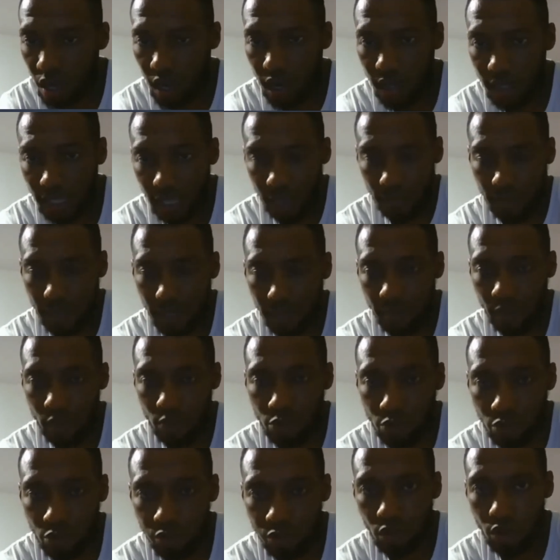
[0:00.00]
can't let
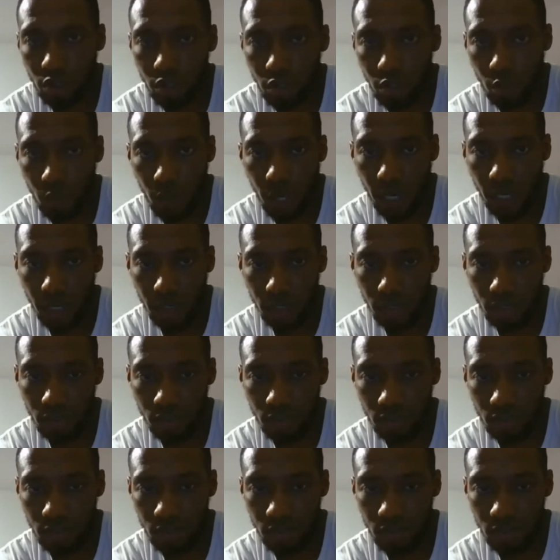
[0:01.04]
people draw you out.